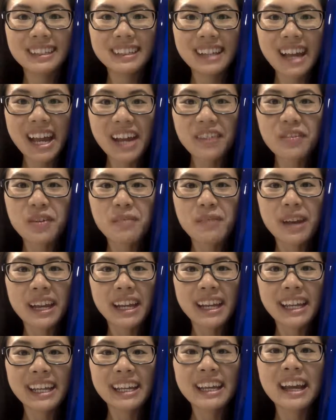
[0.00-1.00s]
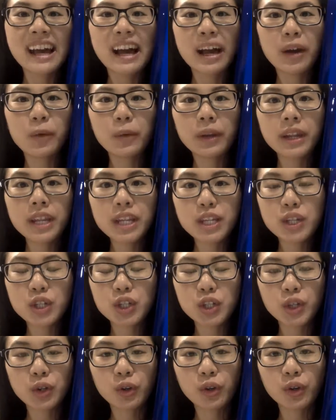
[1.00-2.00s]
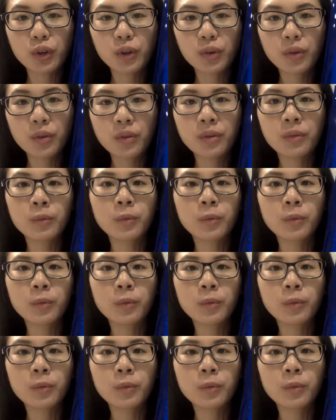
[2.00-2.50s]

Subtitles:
Hi everybody! I wanted to show you